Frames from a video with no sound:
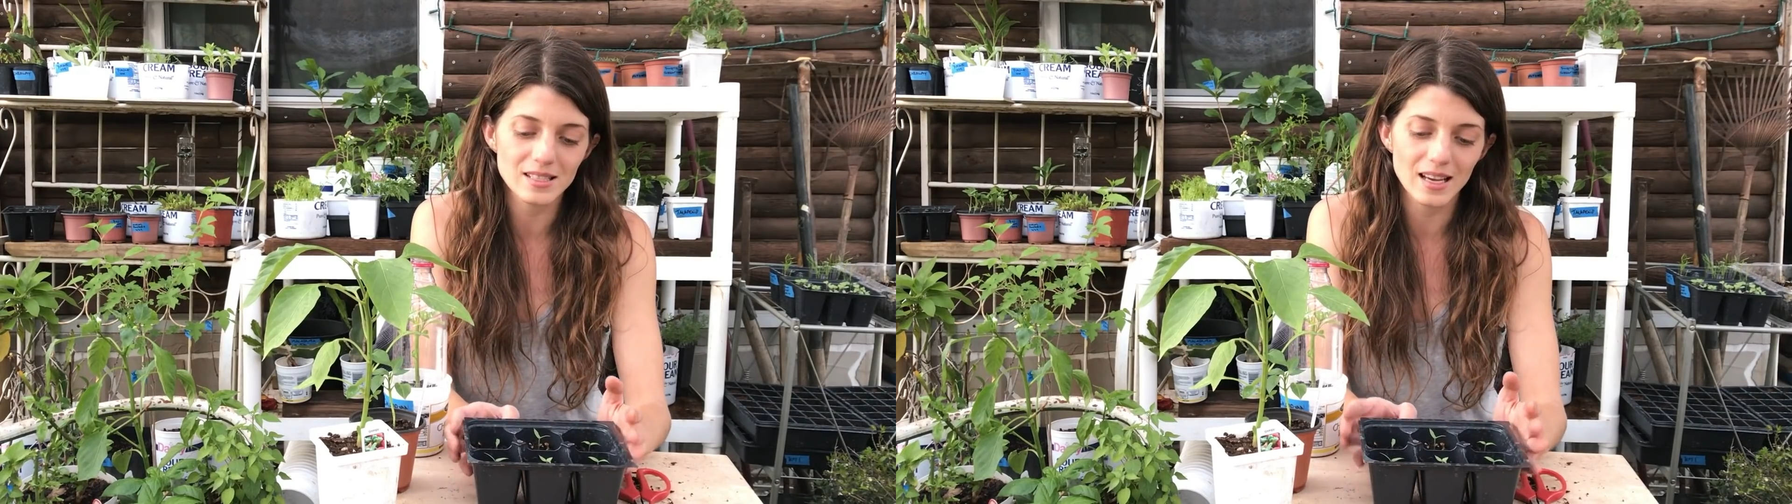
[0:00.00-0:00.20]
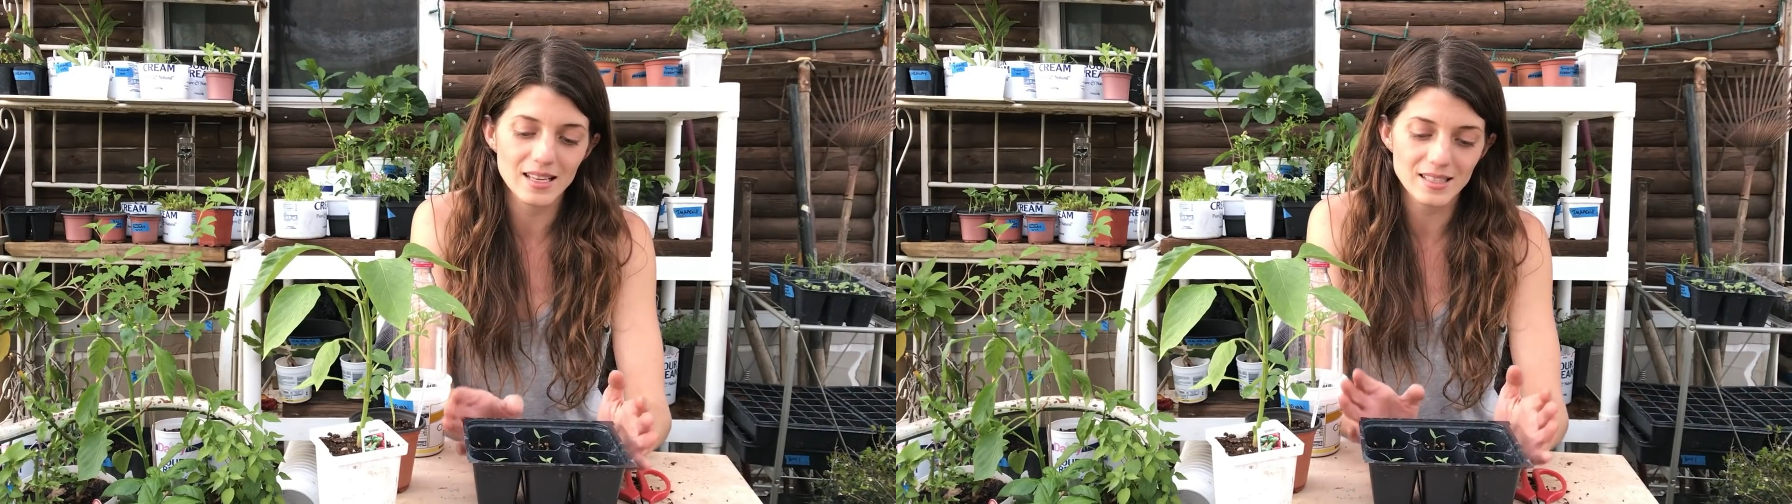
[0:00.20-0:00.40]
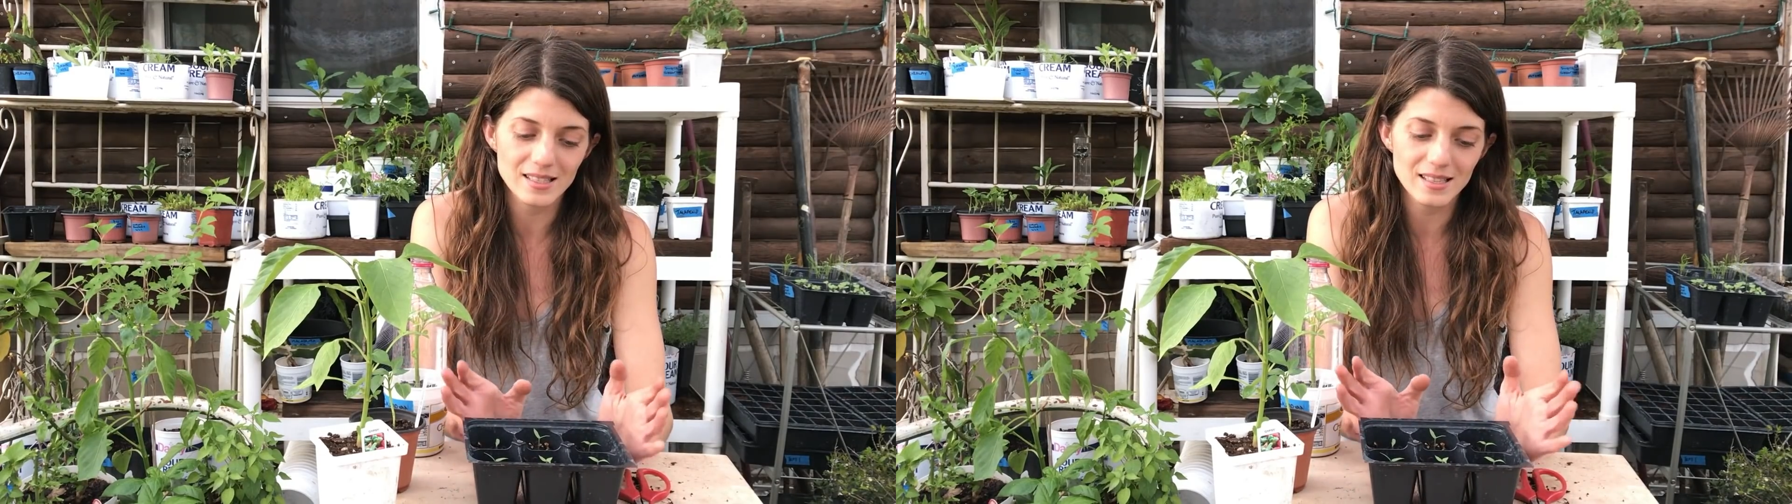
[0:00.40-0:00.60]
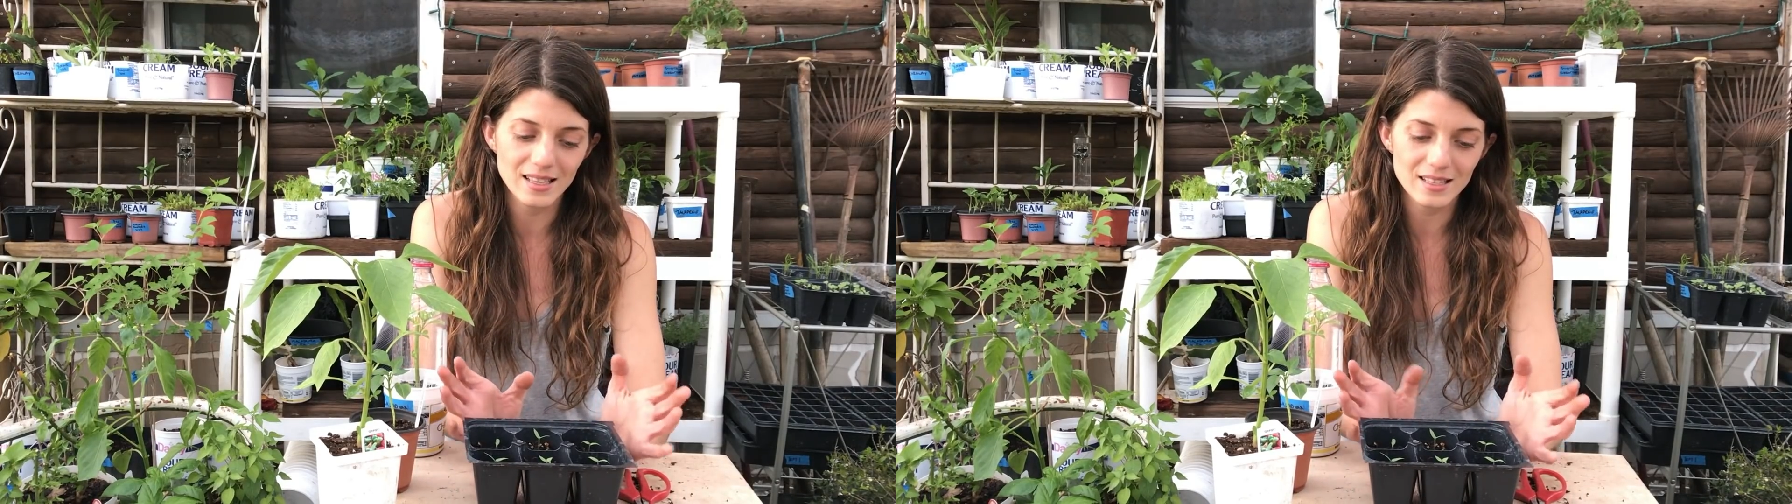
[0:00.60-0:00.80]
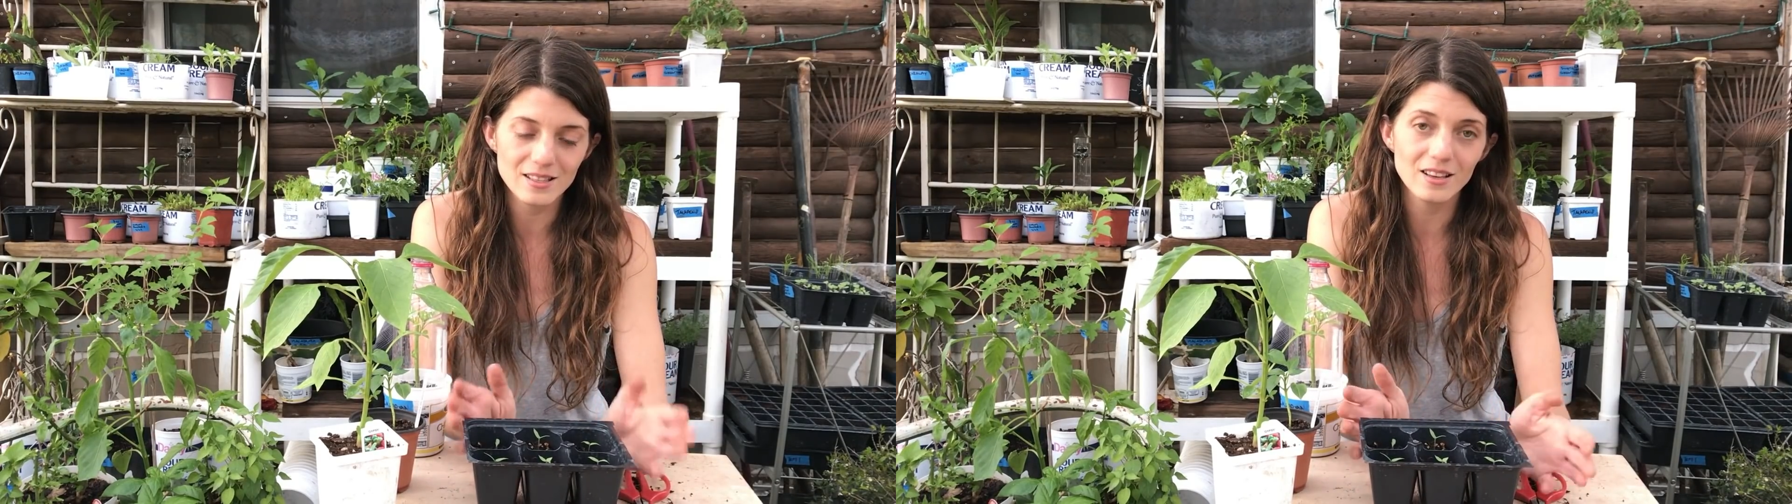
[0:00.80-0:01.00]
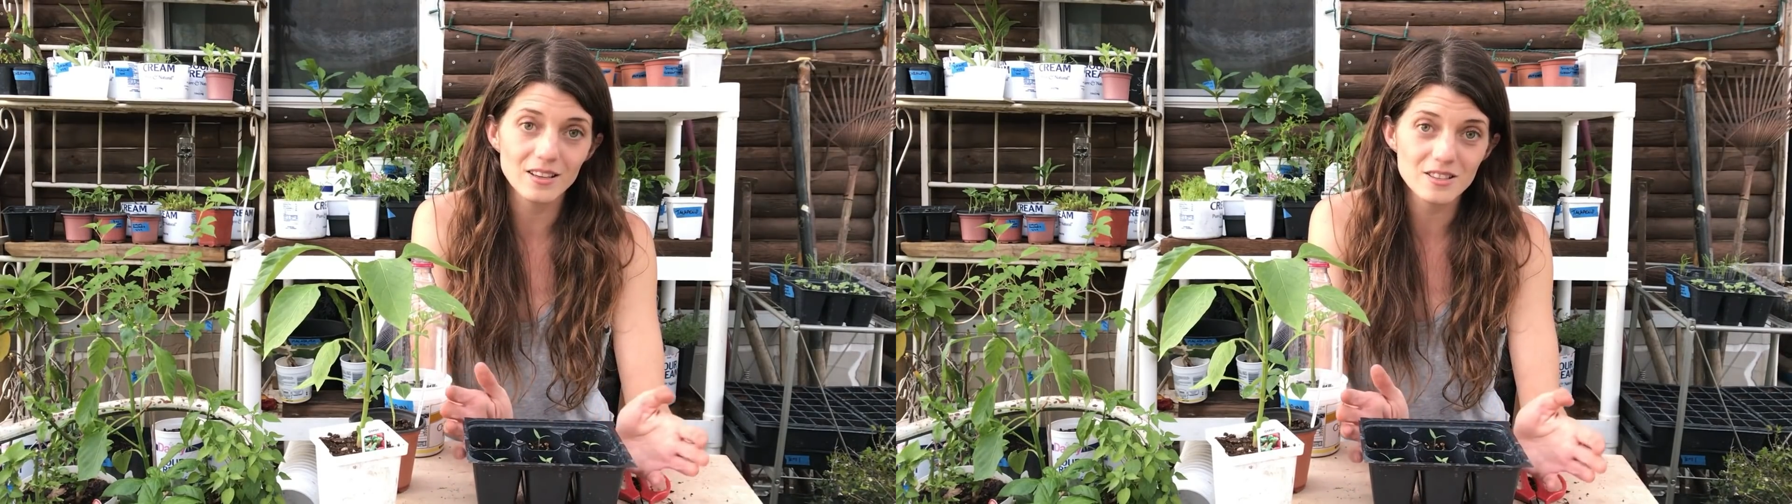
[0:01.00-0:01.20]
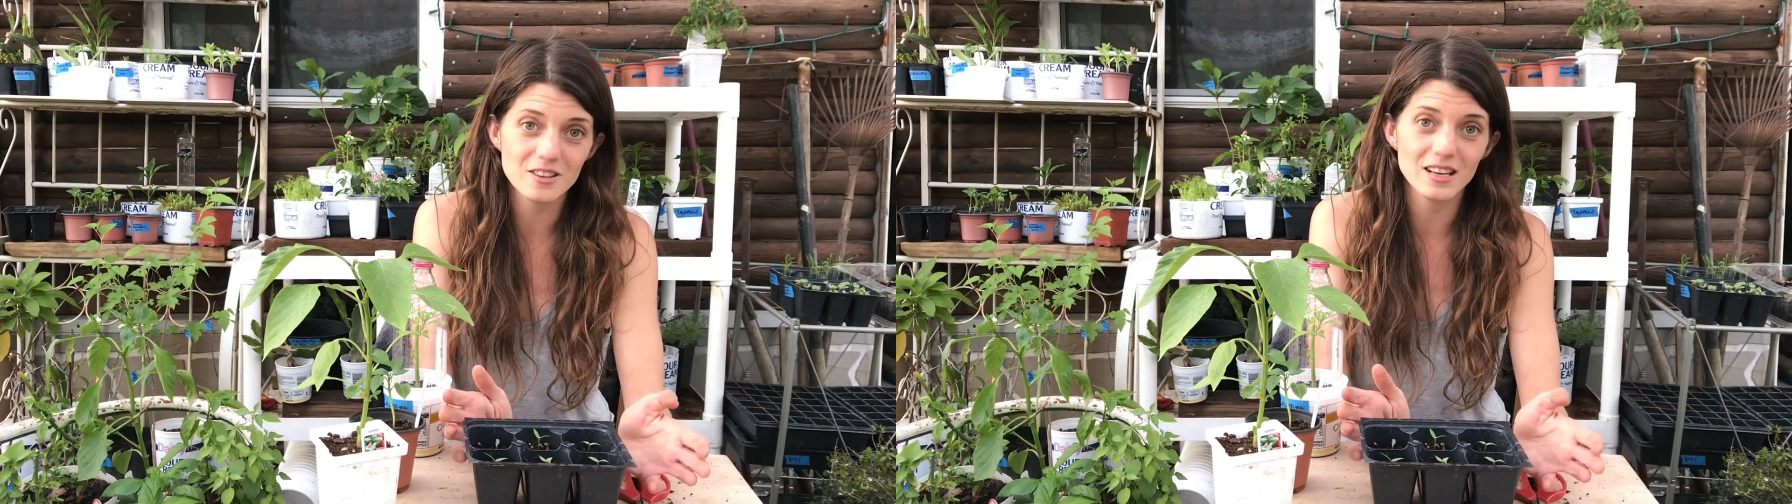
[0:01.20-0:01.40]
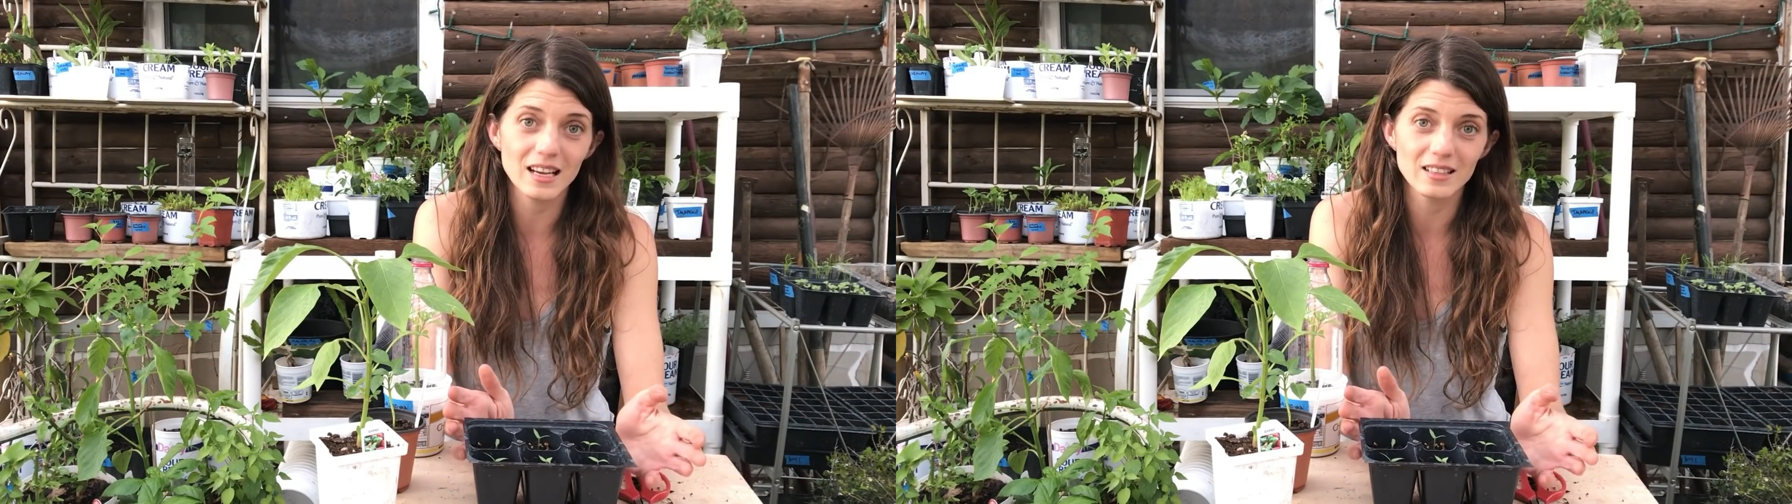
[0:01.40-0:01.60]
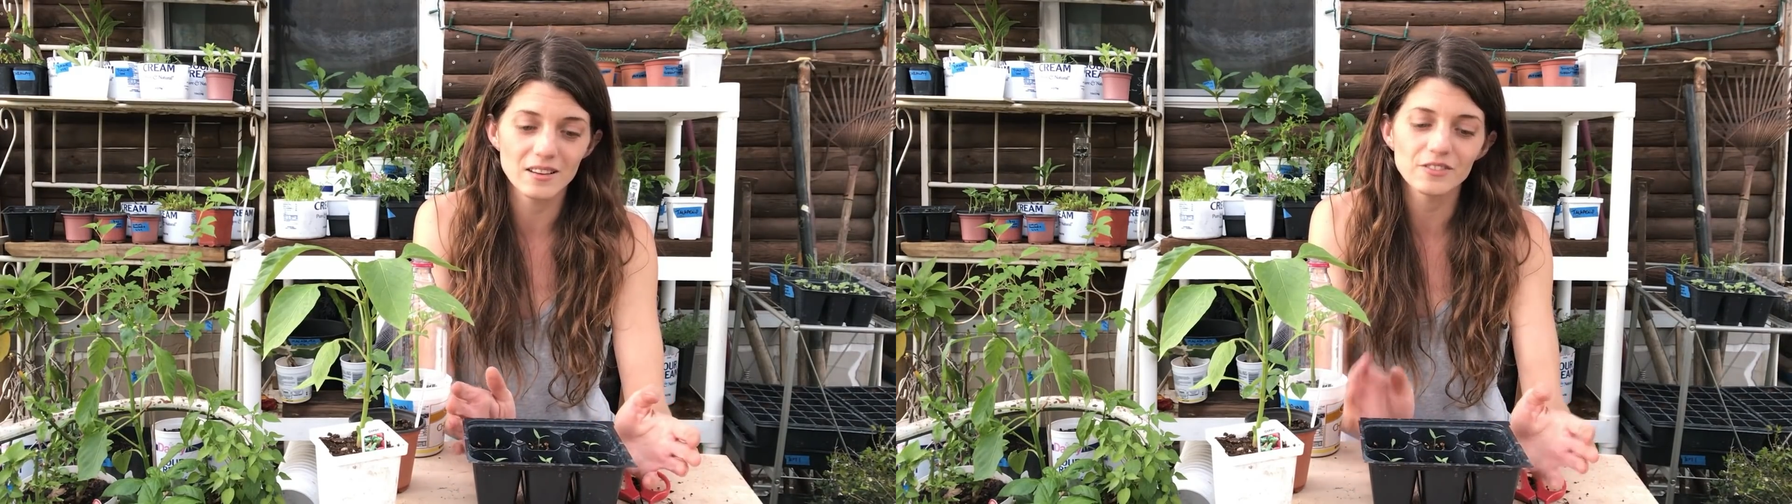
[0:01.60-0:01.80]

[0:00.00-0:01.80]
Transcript: guys is like as long as they're getting enough